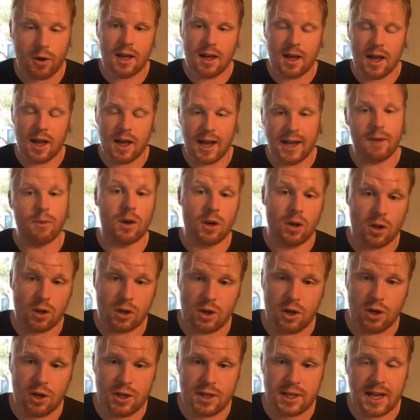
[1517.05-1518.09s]
and it will look
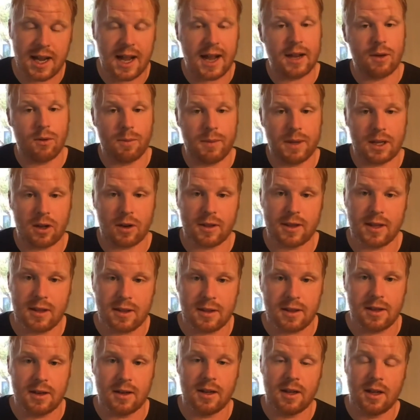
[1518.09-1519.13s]
good and it will be
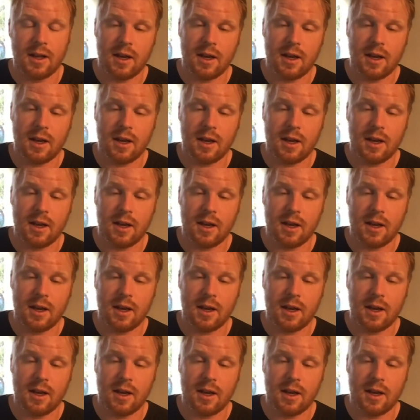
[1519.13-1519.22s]
consistent.